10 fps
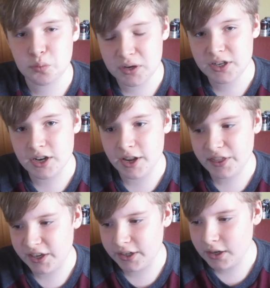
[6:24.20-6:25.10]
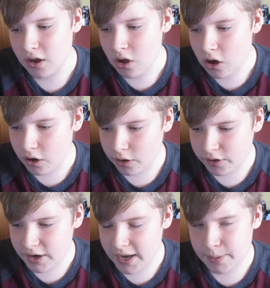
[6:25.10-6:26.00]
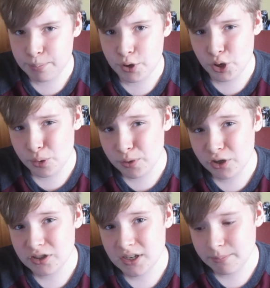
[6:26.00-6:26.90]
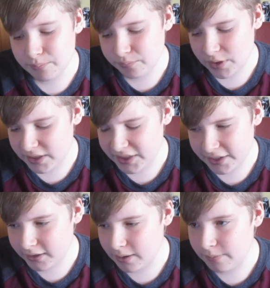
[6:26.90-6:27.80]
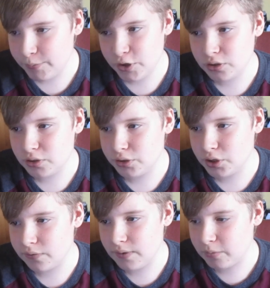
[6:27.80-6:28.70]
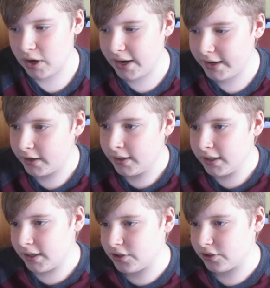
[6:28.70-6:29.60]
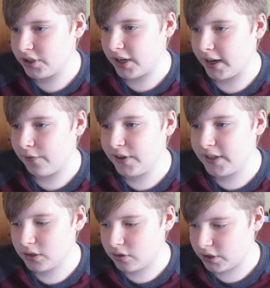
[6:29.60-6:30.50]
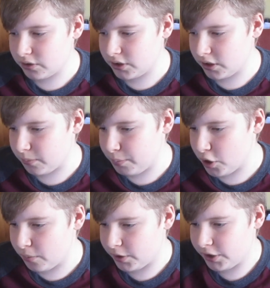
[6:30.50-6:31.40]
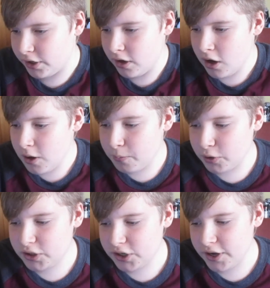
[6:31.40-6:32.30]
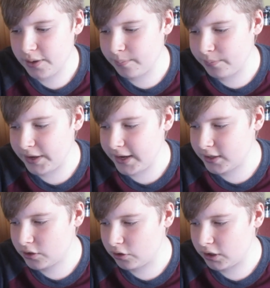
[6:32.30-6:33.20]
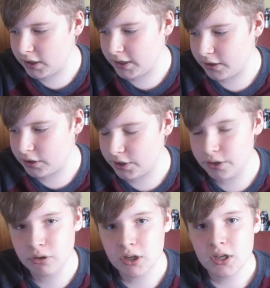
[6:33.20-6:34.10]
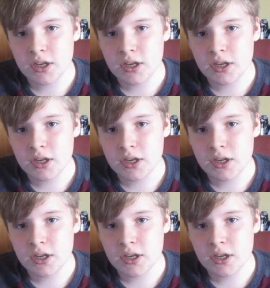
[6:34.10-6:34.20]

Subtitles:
Swindon, I think, on a permanent. I'm not too sure if I'm right. Let's just check. I think it's Chris Hussey on a permanent, but is good at League Two.